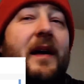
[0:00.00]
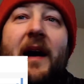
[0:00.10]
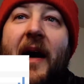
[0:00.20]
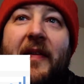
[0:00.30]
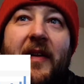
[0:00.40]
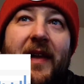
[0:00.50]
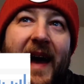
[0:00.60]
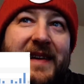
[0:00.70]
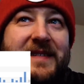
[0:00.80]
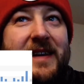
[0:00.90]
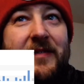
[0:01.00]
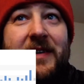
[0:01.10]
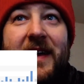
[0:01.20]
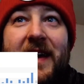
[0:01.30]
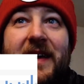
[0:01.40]
The last 7
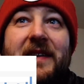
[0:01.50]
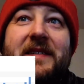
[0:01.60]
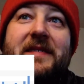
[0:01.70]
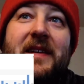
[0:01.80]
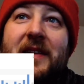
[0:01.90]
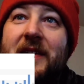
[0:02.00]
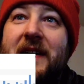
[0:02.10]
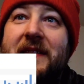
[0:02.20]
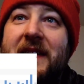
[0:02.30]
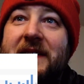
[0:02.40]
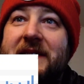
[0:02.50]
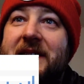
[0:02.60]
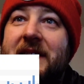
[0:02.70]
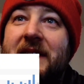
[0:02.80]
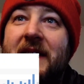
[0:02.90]
days, look at this,